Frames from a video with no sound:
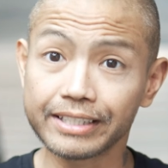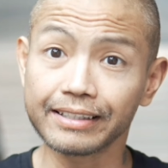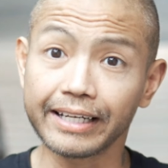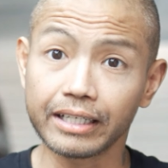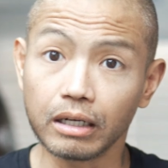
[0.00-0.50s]
to
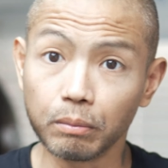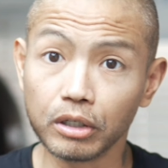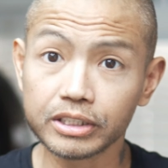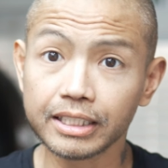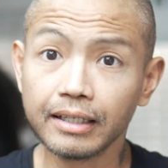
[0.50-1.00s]
land
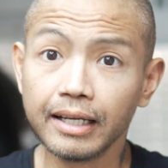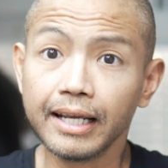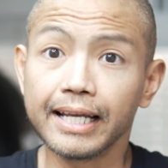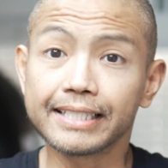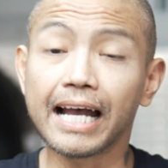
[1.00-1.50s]
elbows
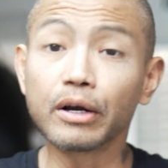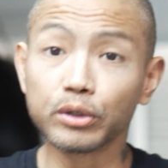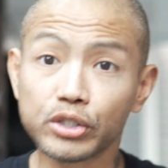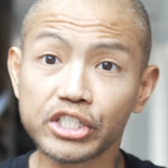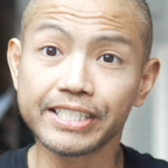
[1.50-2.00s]
is how
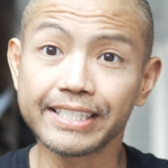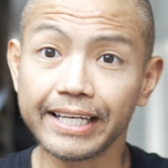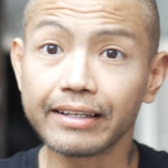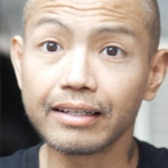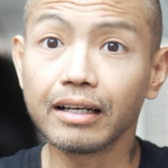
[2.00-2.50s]
you set